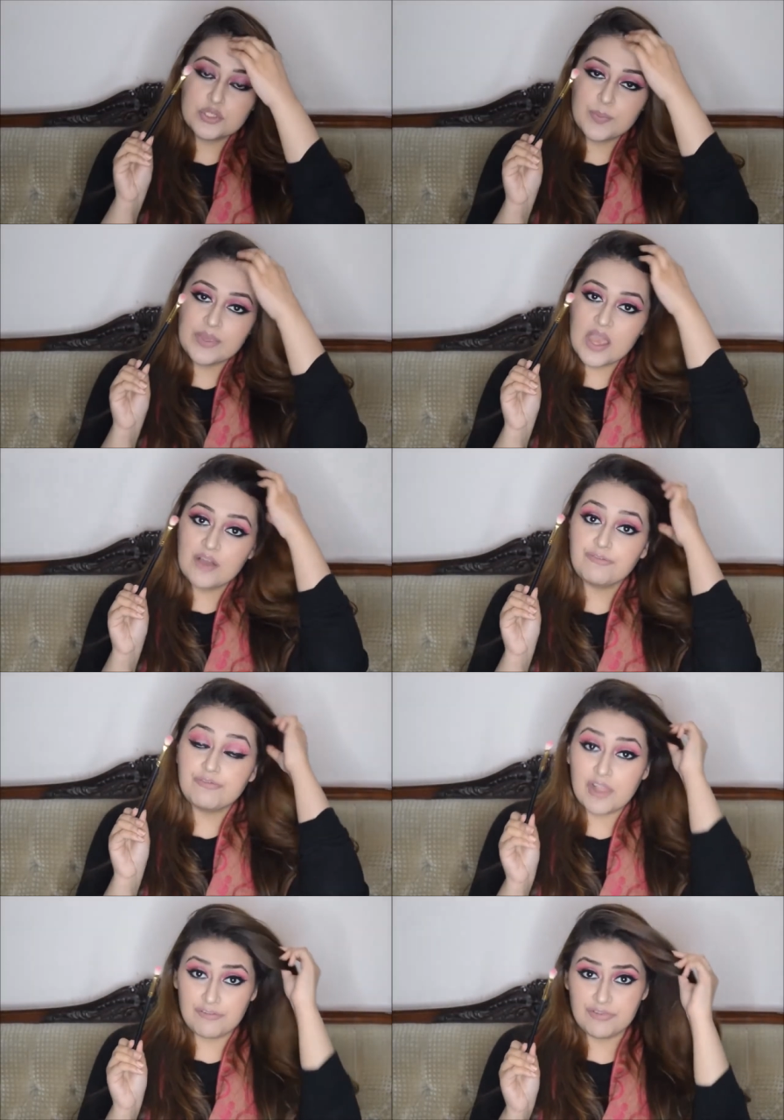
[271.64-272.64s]
to be a
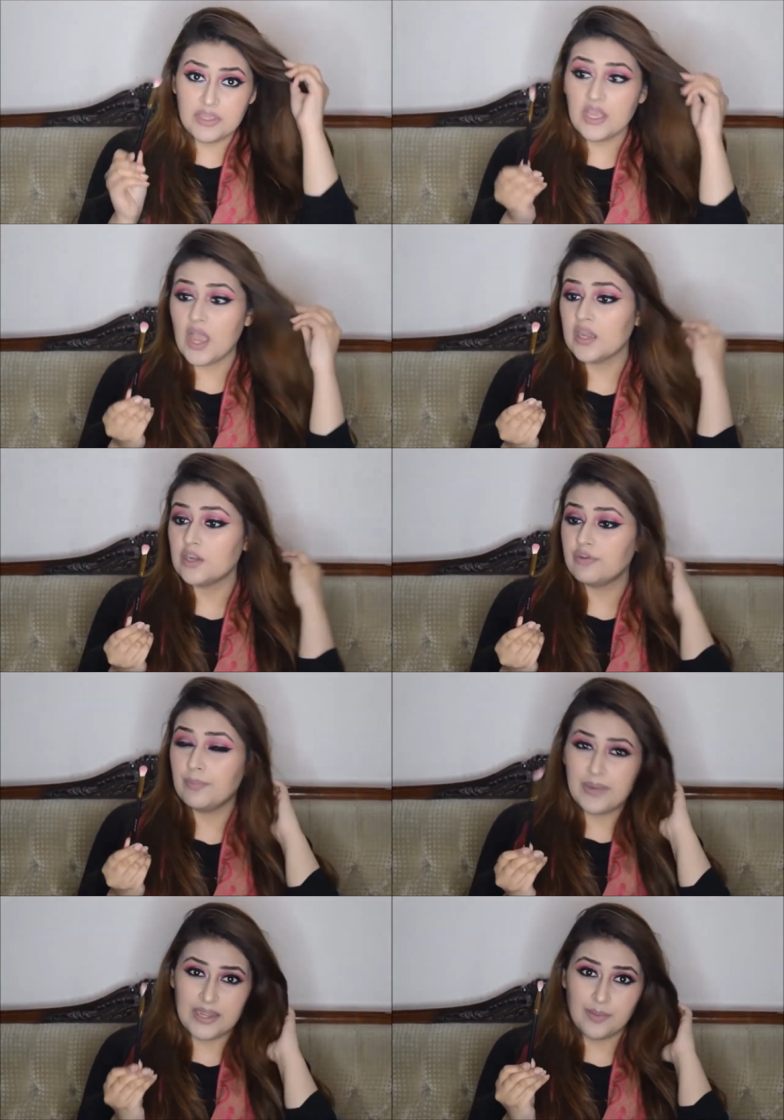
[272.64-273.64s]
fluffy kind of a
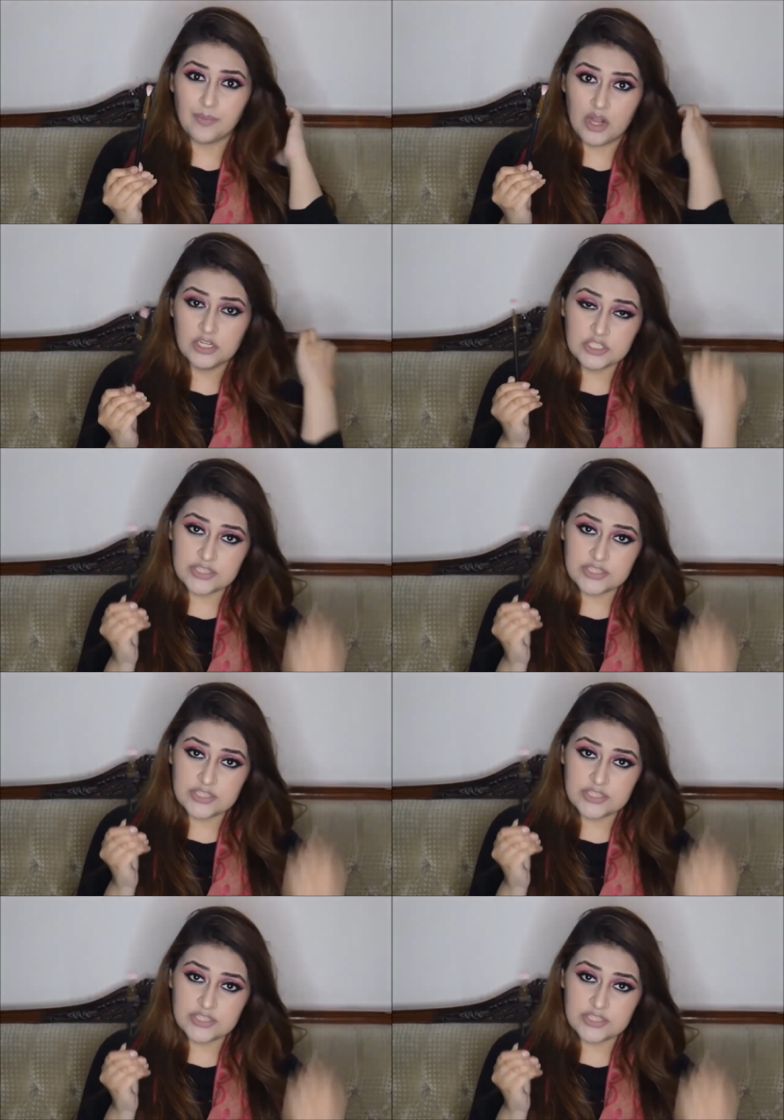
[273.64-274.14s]
blending brush.